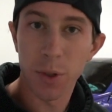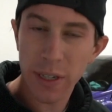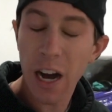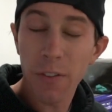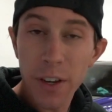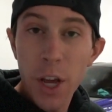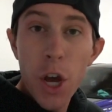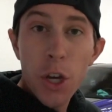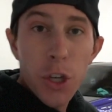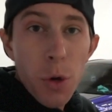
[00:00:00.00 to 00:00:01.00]
So Calvin,
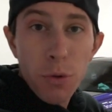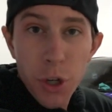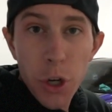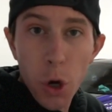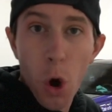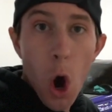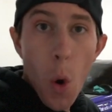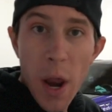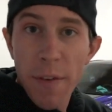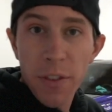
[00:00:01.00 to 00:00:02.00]
you do
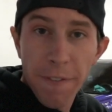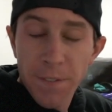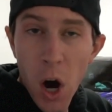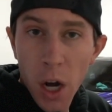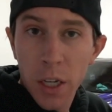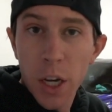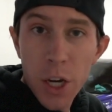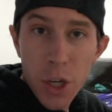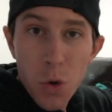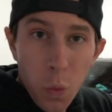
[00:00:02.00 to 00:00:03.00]
whatever the fuck
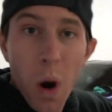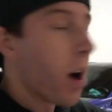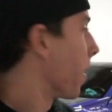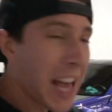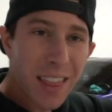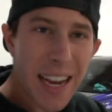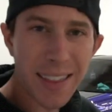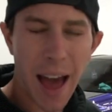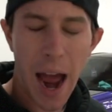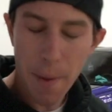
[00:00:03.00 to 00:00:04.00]
you want. I like
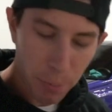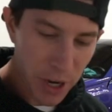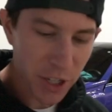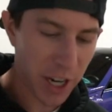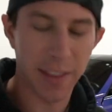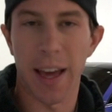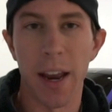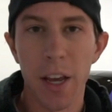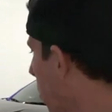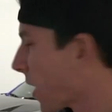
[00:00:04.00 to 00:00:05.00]
that. I appreciate that.